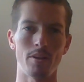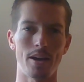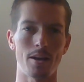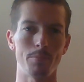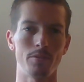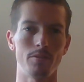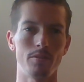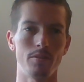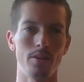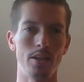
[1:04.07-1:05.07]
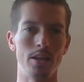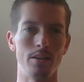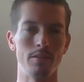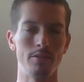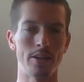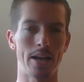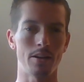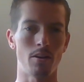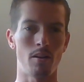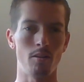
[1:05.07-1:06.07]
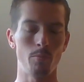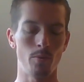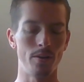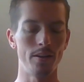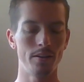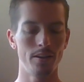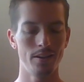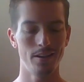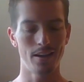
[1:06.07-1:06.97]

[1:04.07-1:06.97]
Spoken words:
taps in the jacketed hollow point.